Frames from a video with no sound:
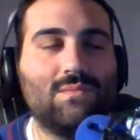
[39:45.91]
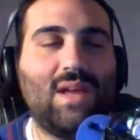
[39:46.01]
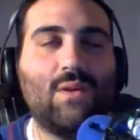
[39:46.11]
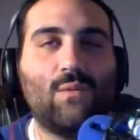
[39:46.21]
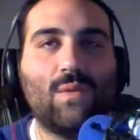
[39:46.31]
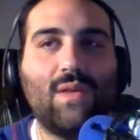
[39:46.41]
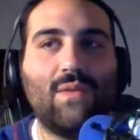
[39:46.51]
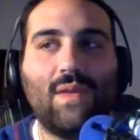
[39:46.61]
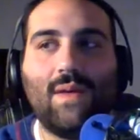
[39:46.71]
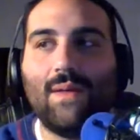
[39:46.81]
not a
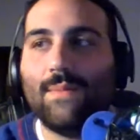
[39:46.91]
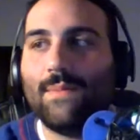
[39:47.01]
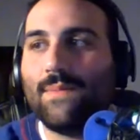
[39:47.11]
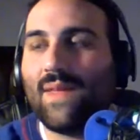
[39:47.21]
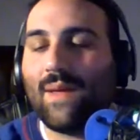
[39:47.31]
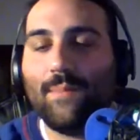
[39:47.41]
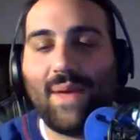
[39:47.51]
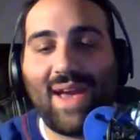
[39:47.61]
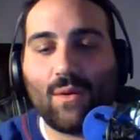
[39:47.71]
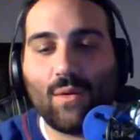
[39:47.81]
wreath, like a
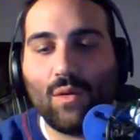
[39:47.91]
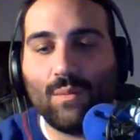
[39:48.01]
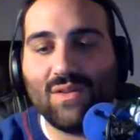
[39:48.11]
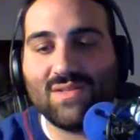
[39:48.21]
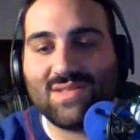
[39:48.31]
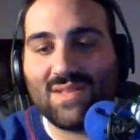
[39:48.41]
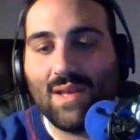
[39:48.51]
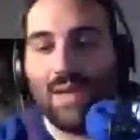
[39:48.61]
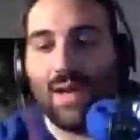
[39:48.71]
banner almost.